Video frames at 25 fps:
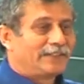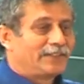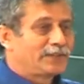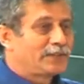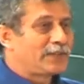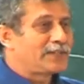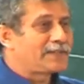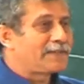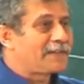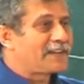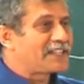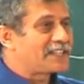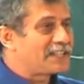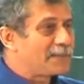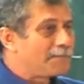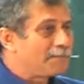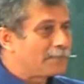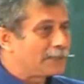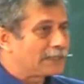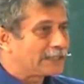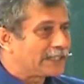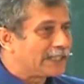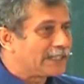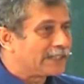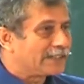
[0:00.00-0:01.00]
So it's a very
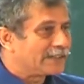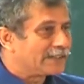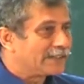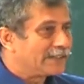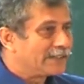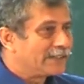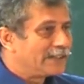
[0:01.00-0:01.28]
simple thing.